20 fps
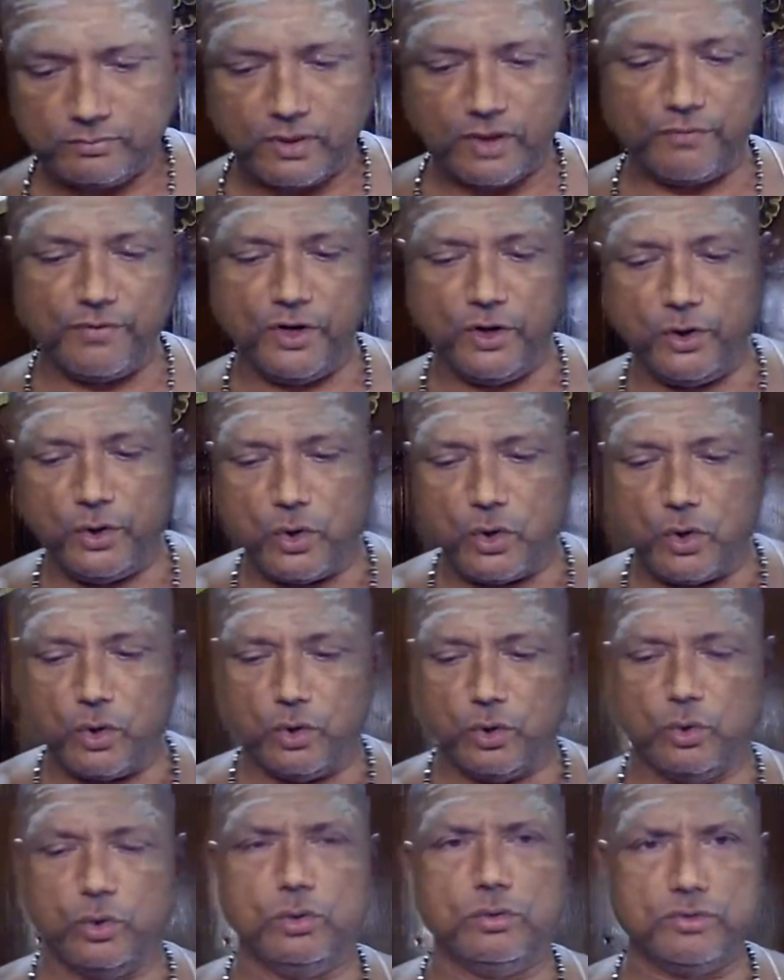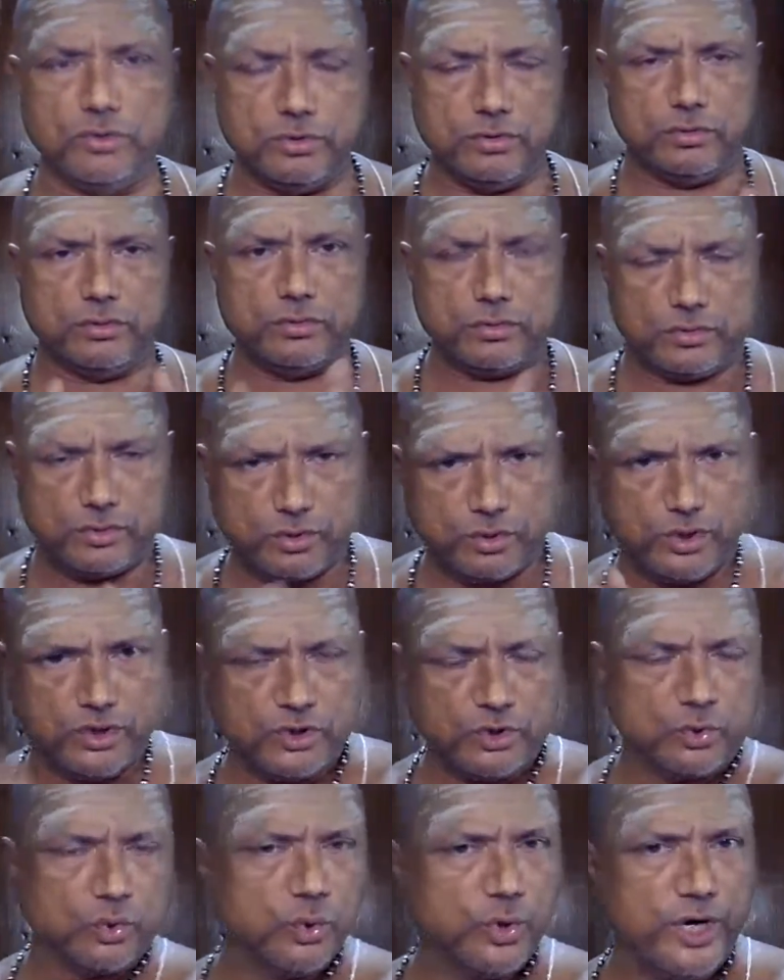When you go to the
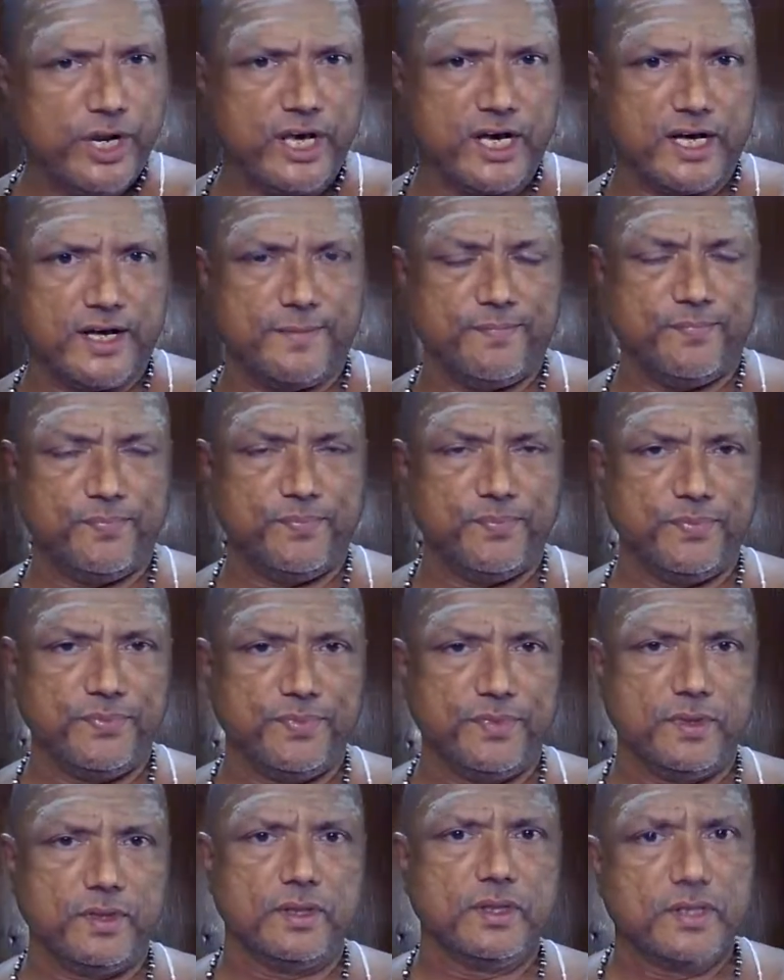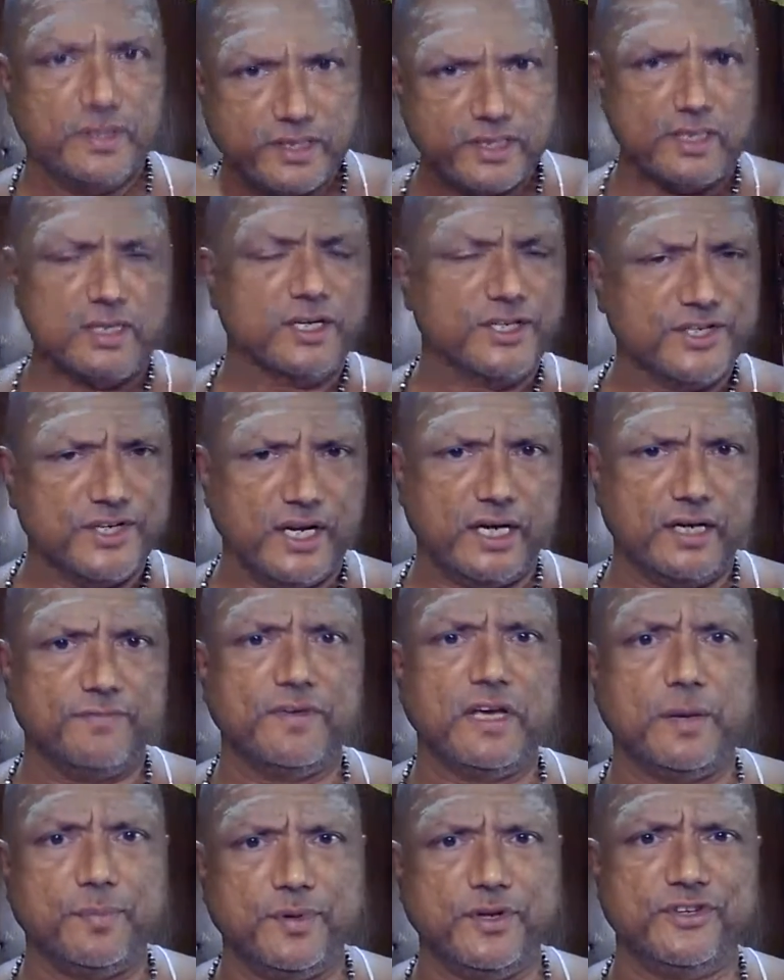shunya, the subtle state,
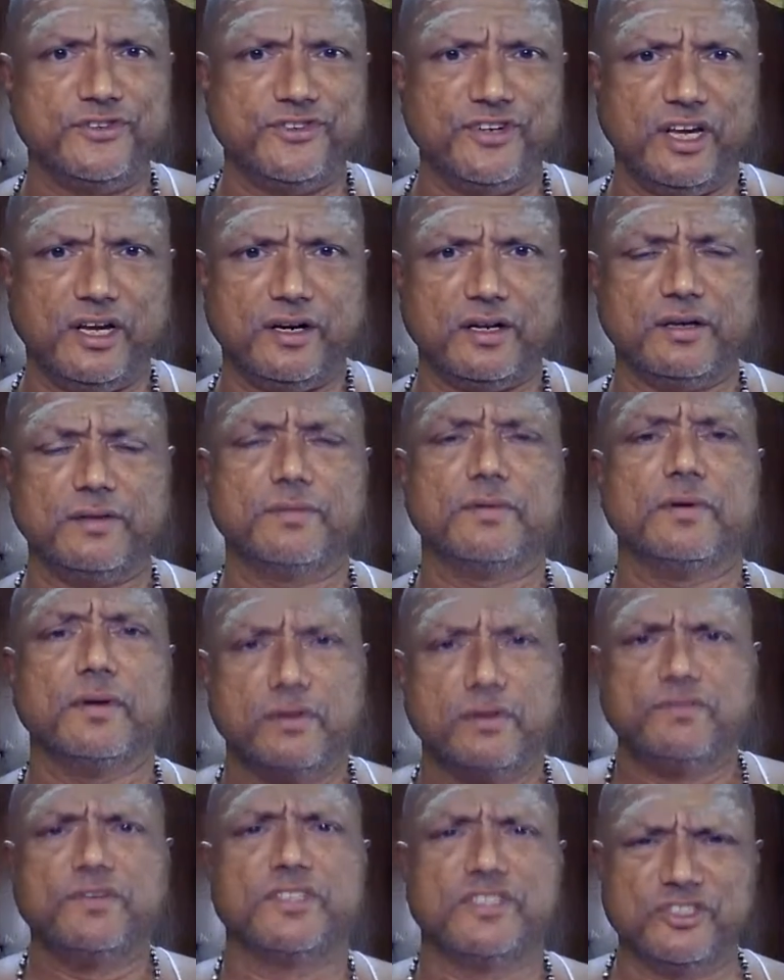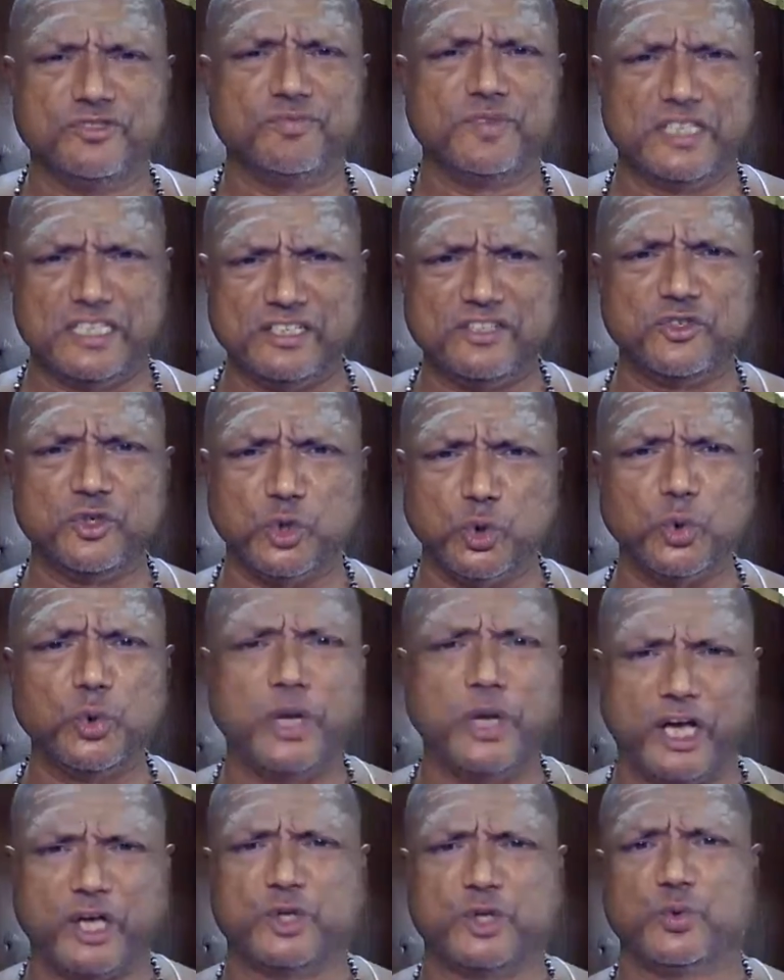vyapani state, which is
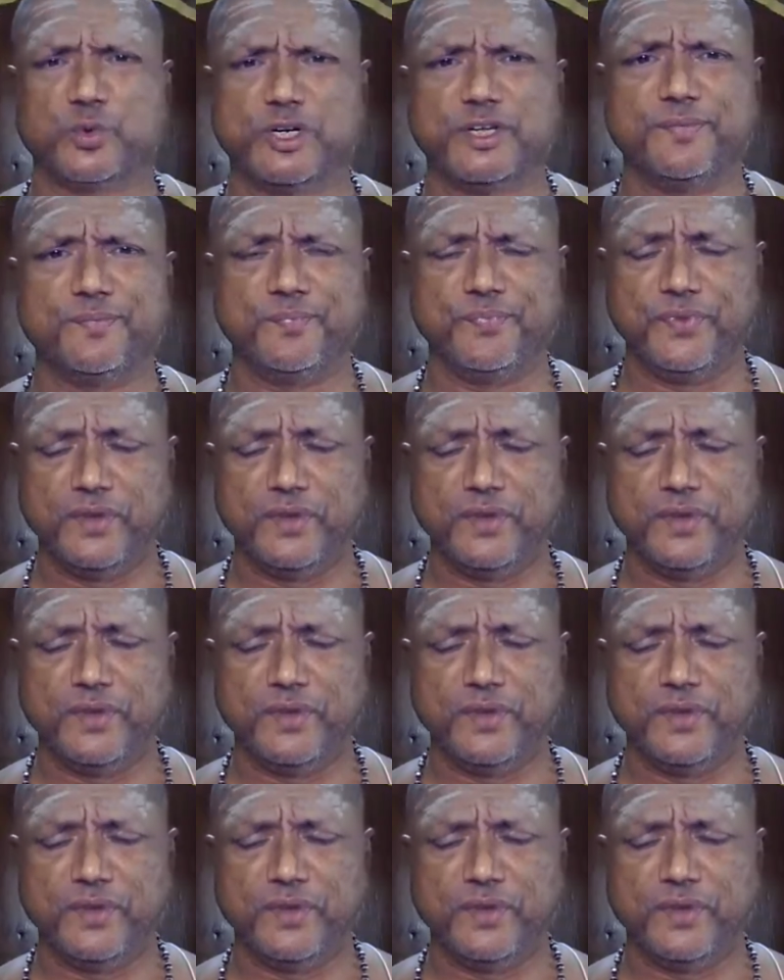shunya actually.